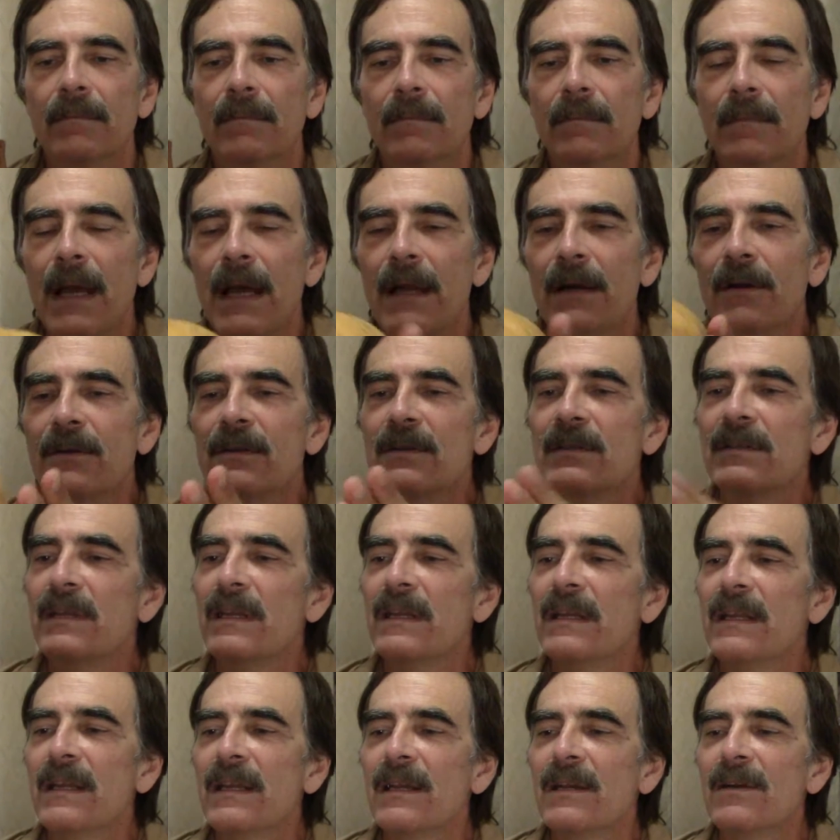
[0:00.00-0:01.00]
I don't see
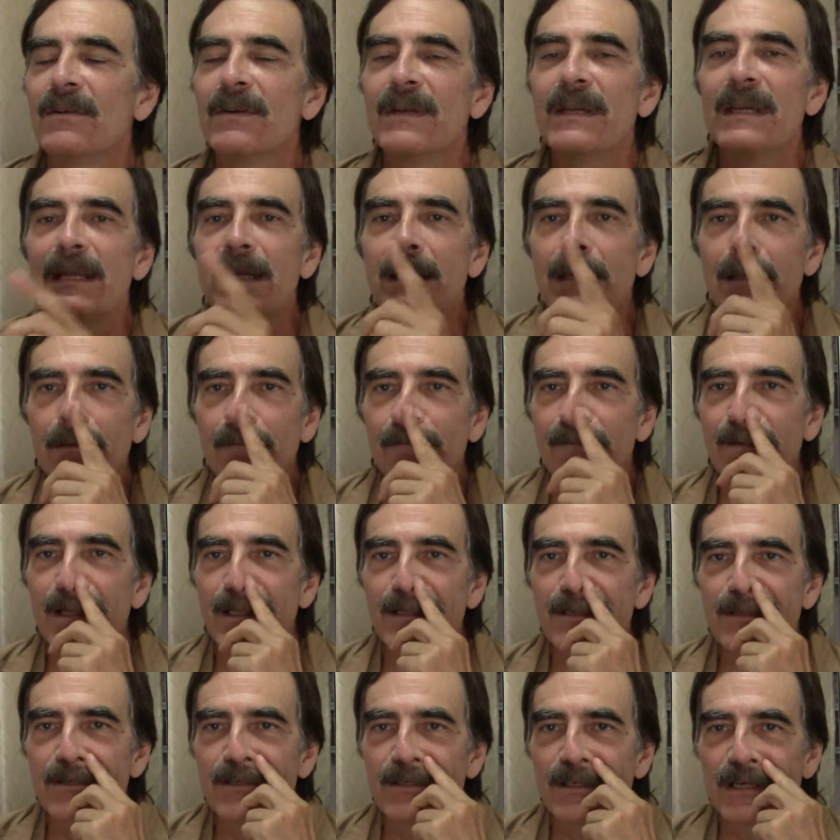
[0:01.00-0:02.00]
any green
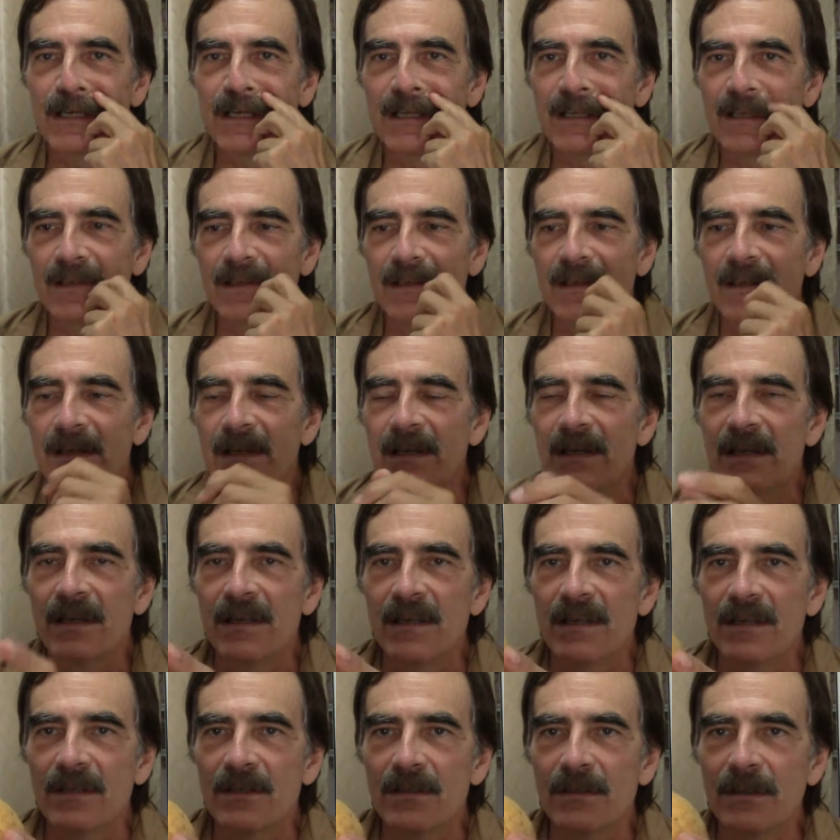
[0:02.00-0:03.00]
features on it,
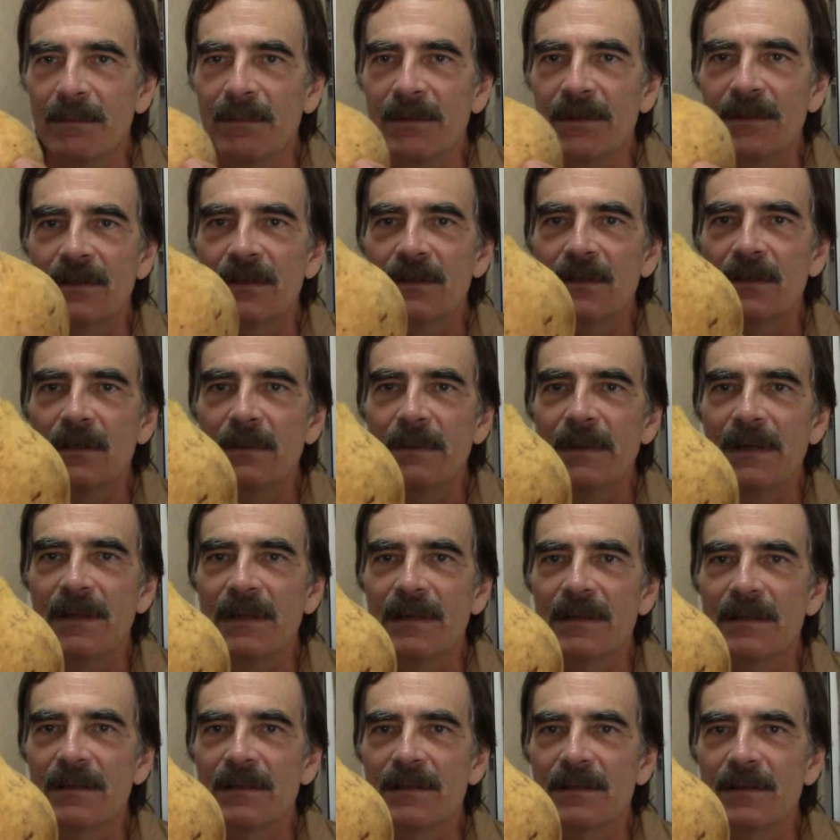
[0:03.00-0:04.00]
so I'm assuming
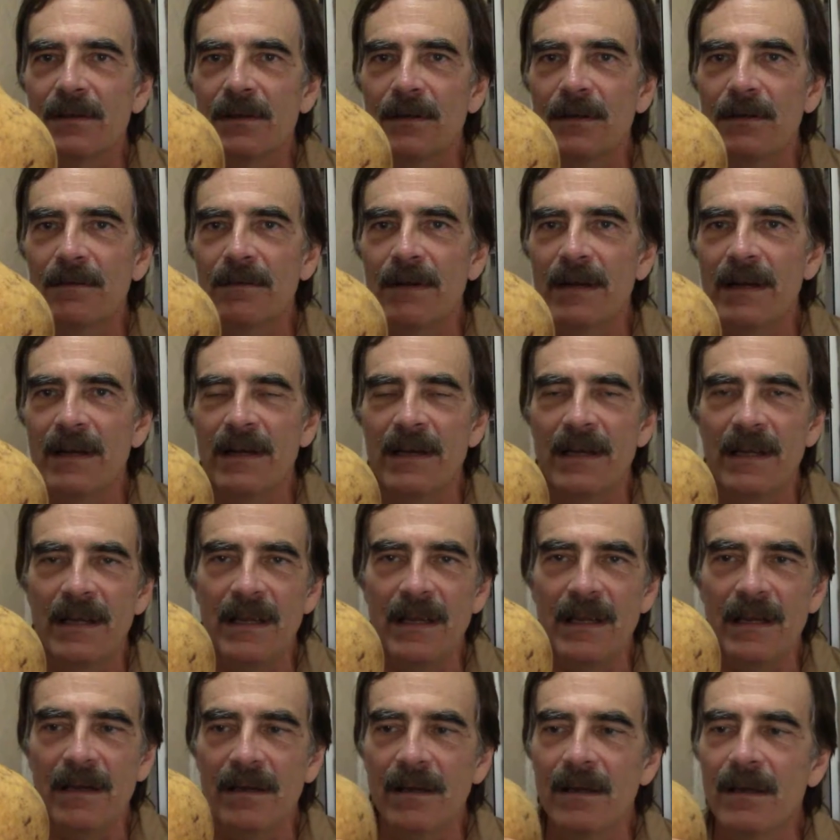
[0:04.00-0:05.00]
this is good and ready to
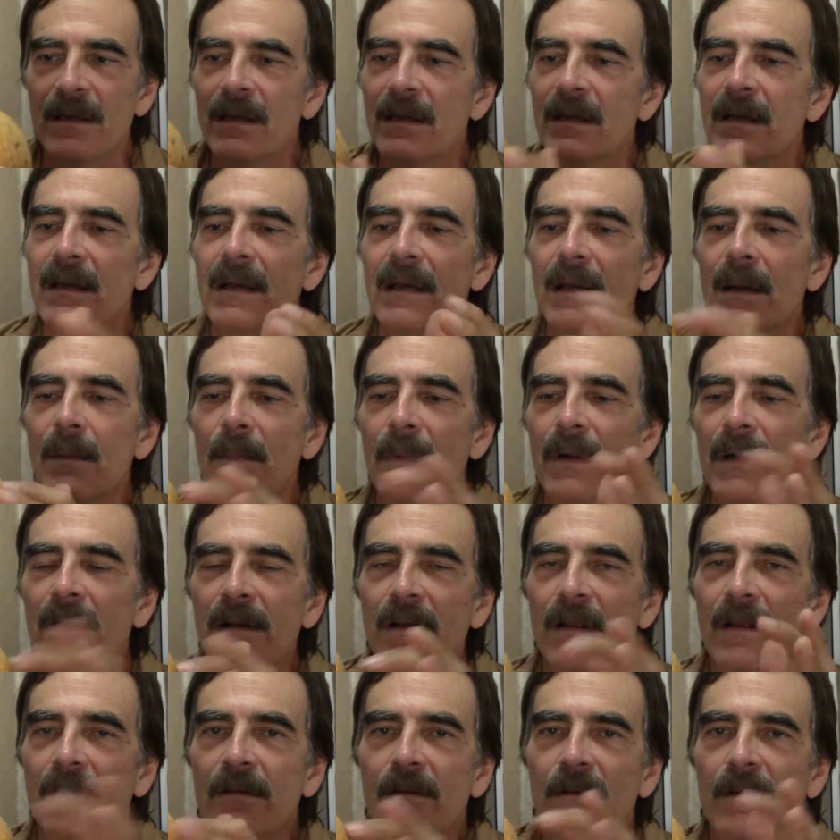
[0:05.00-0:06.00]
eat, but
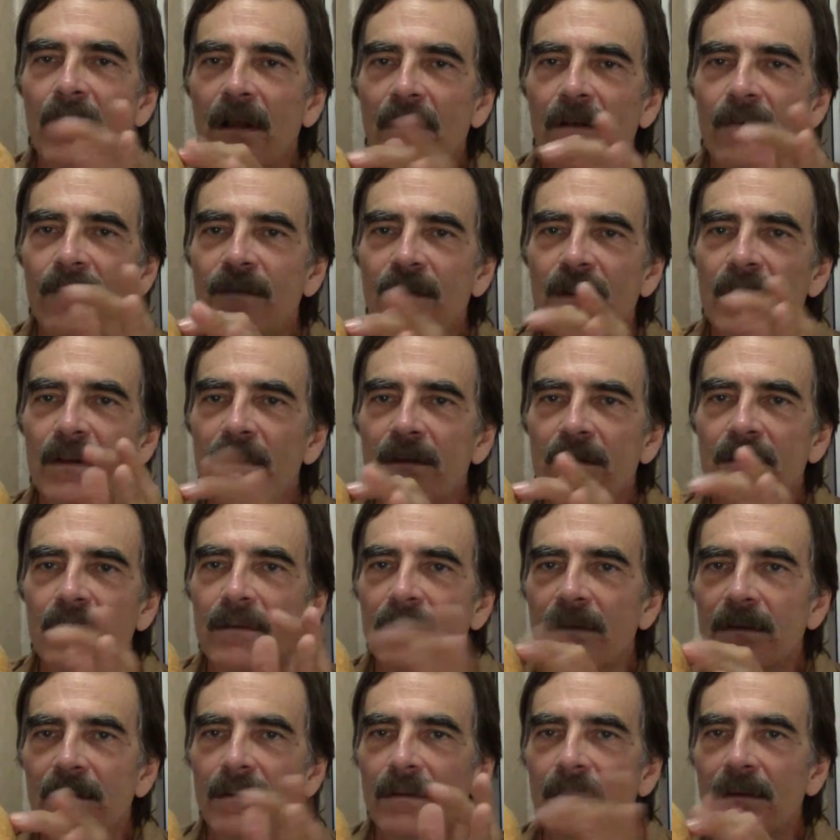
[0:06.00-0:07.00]
it feels
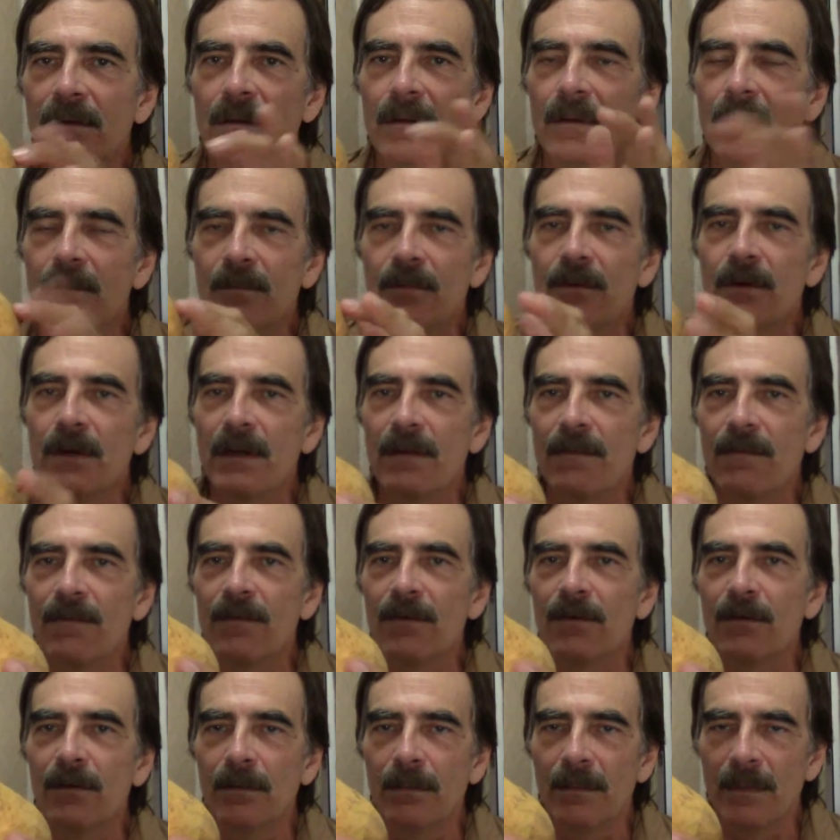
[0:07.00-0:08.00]
pretty
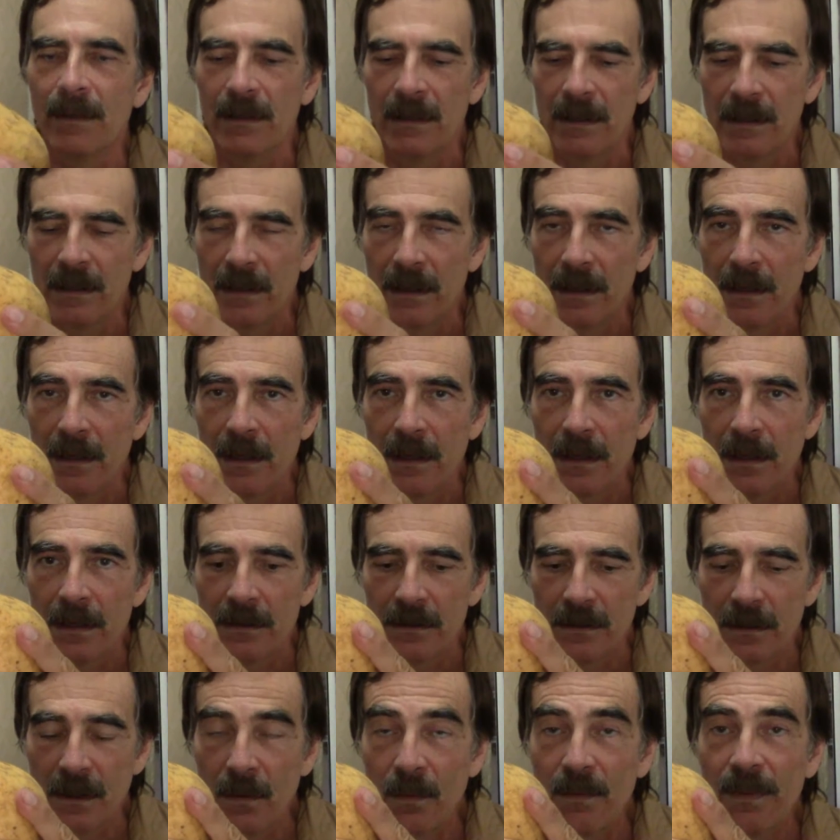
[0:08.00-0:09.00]
firm.
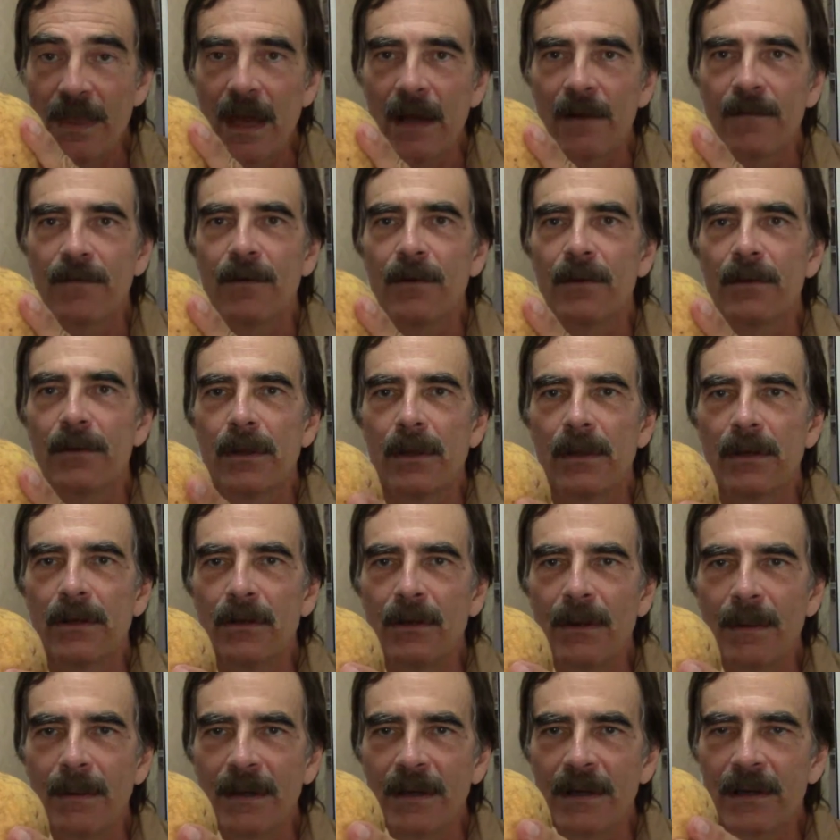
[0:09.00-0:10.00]
So without further
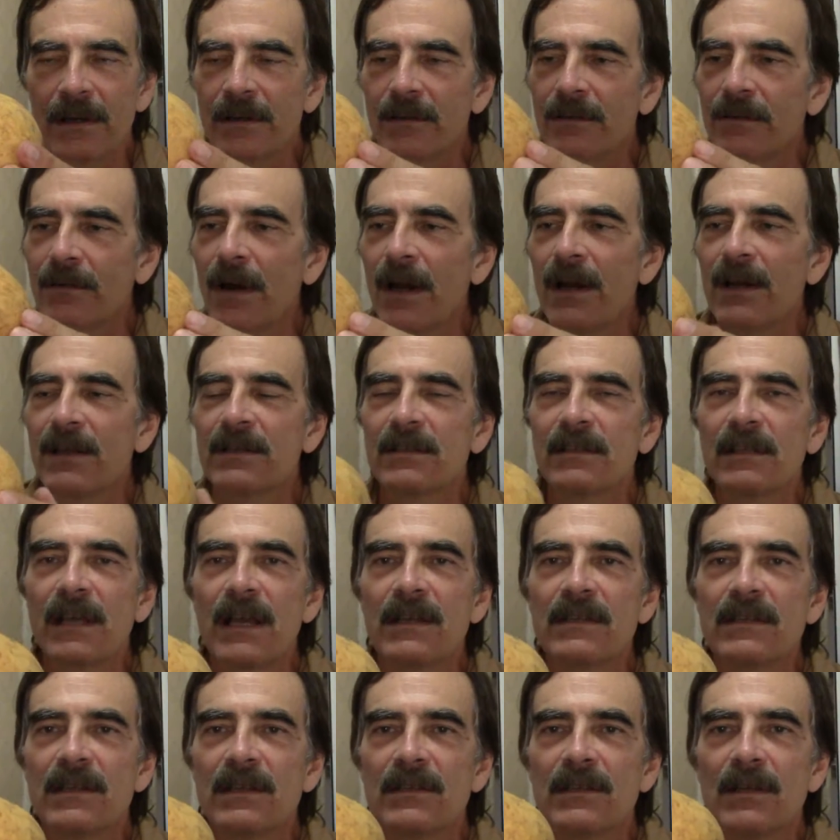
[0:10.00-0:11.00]
ado, I'm going to try to
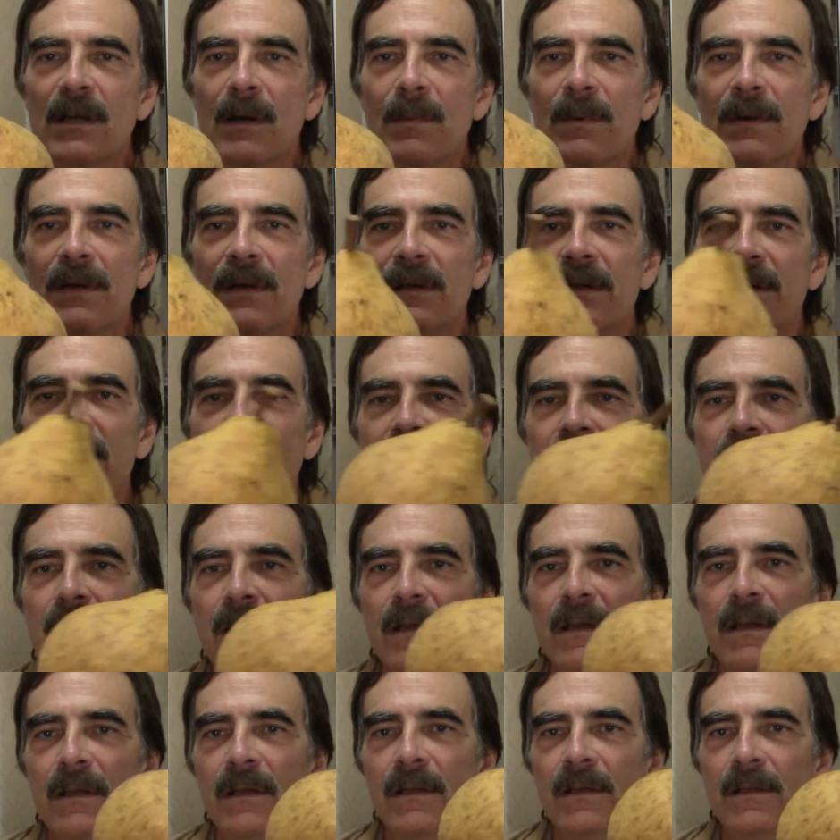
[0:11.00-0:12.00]
slice this open and
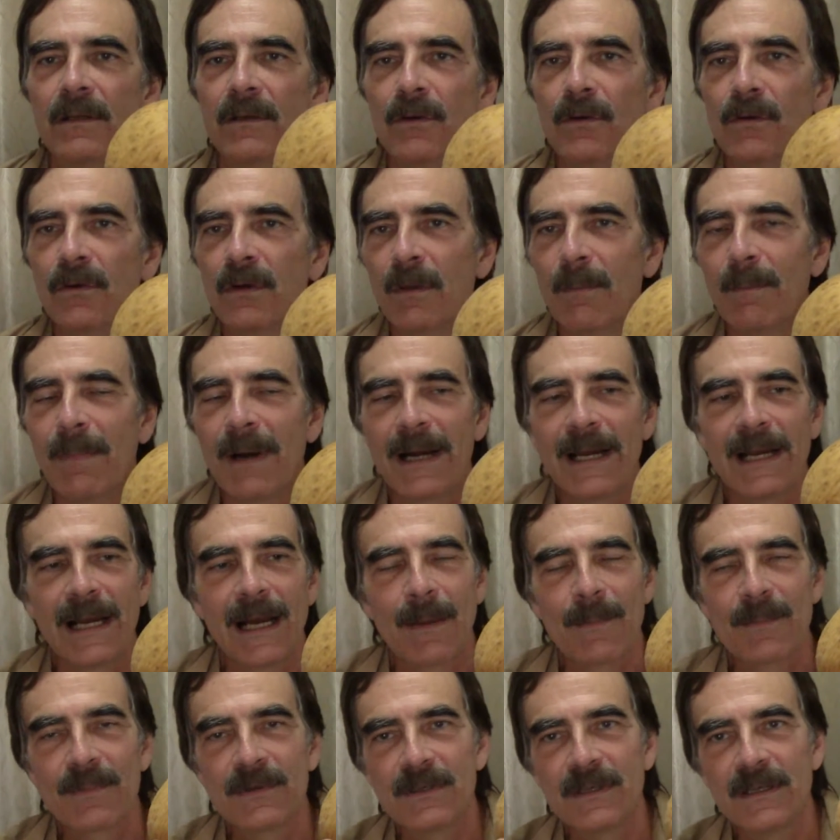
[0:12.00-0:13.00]
do a
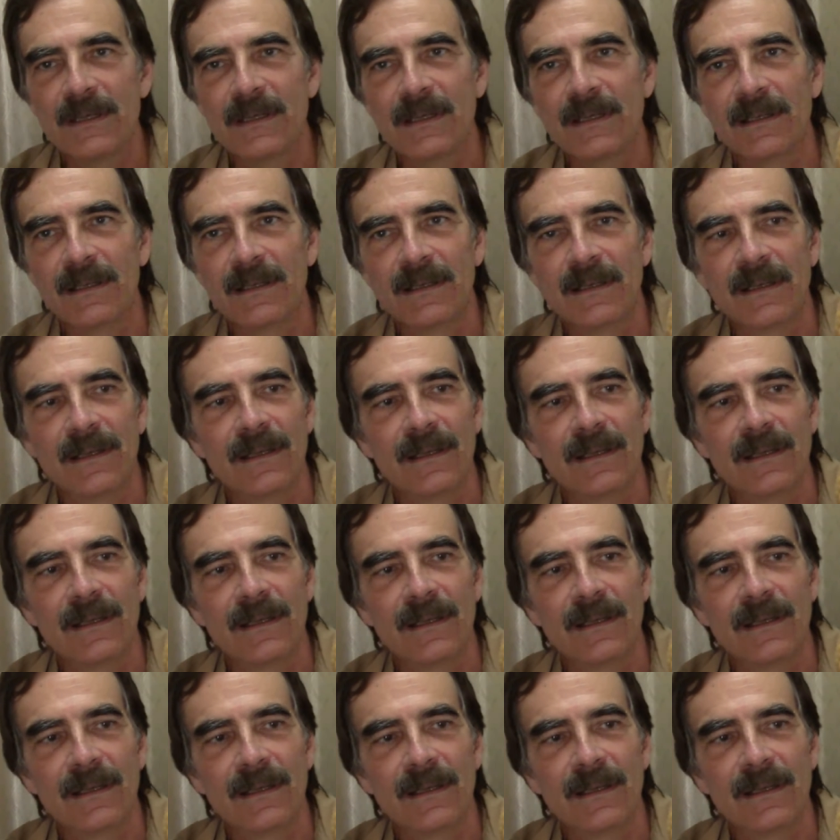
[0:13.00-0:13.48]
biopsy